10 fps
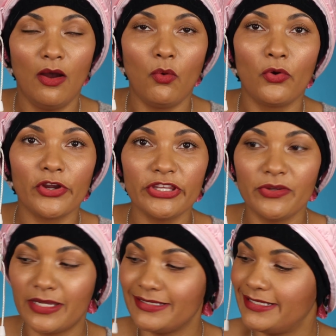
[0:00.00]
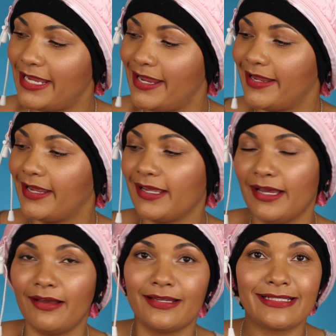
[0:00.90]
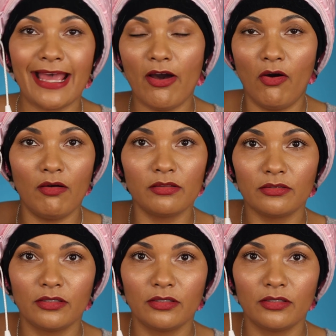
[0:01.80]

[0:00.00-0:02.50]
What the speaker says: Or you can take a towel